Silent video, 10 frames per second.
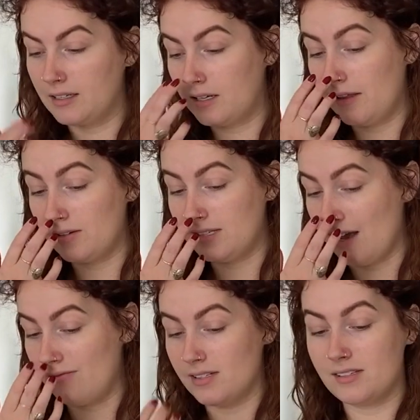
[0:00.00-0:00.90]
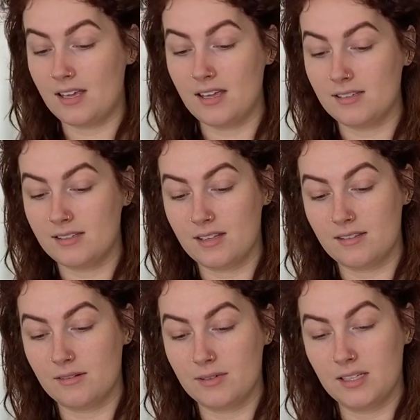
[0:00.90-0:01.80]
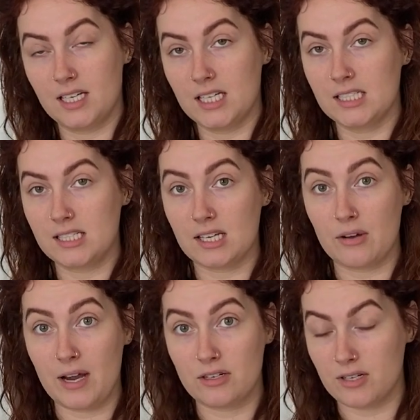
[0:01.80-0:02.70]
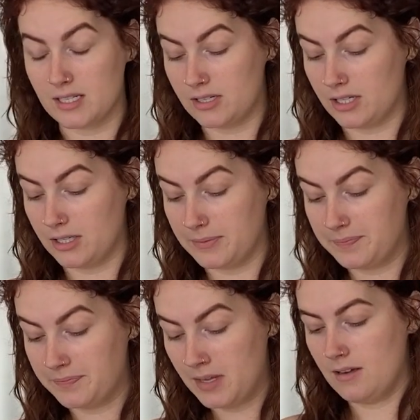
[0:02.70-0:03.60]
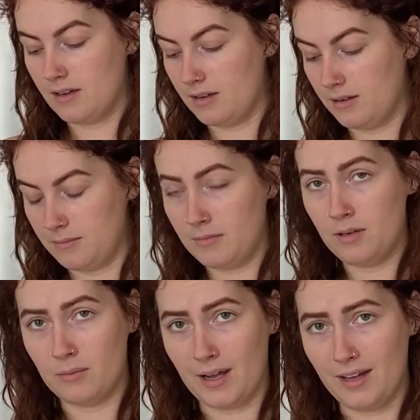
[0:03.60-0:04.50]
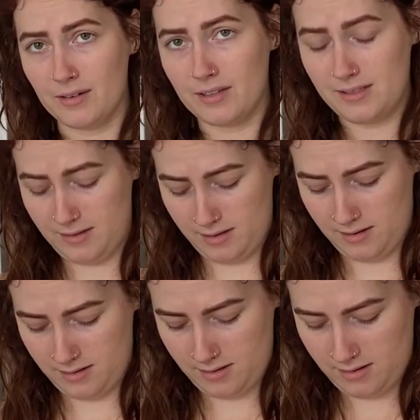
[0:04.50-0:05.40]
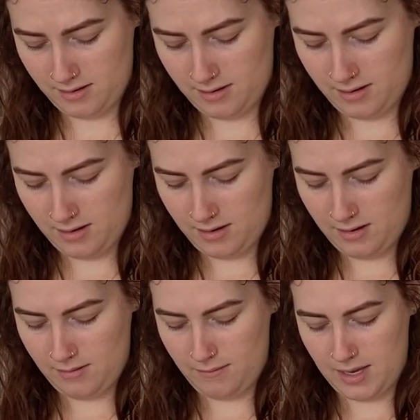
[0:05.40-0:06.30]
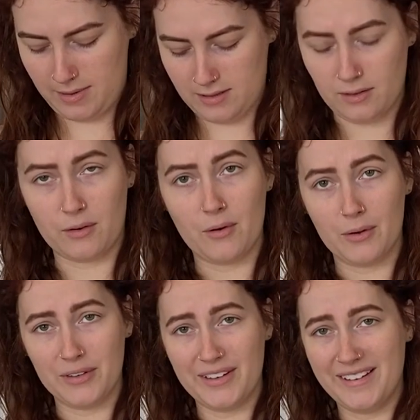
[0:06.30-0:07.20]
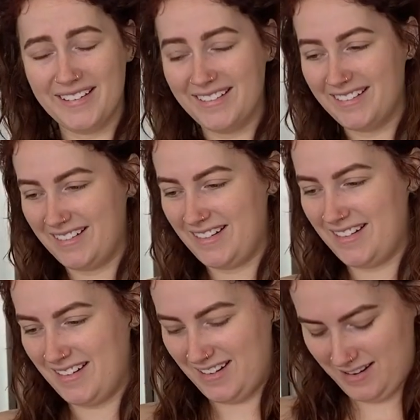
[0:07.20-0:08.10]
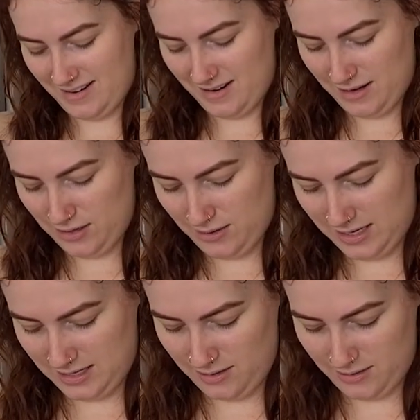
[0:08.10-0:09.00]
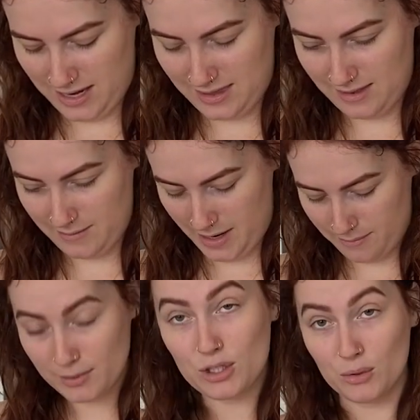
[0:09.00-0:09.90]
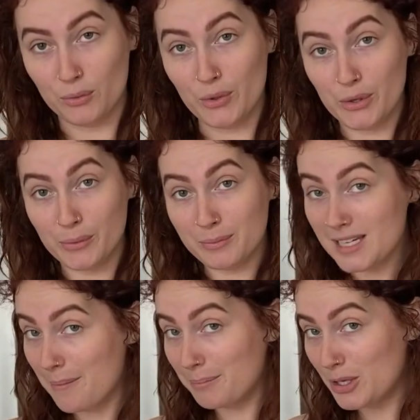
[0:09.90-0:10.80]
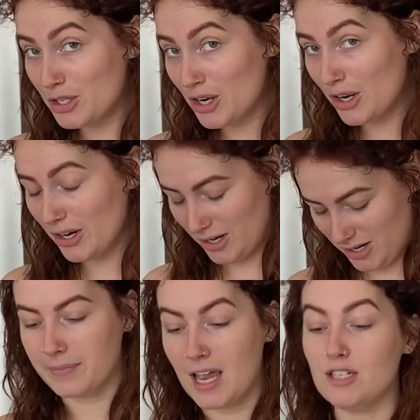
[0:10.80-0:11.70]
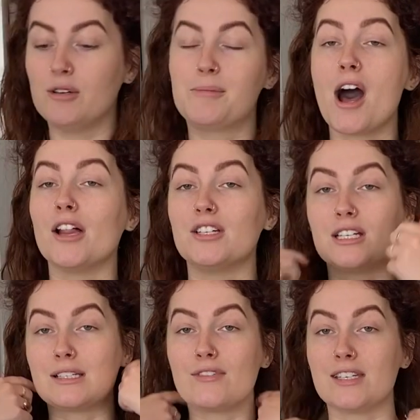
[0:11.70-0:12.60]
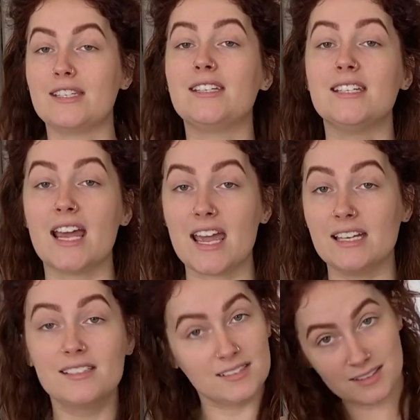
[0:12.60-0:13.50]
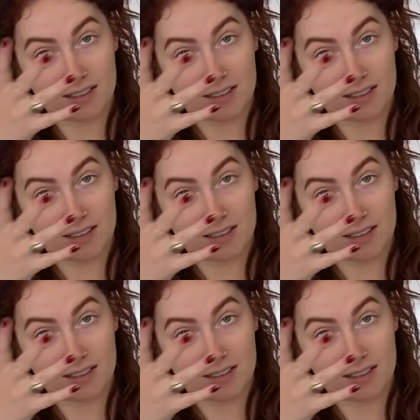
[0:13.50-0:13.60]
Claire Saffett says that they're really good, so I trust her. Wow, these babies are cold. Do need to heat them up to room temperature. I do apologize for the state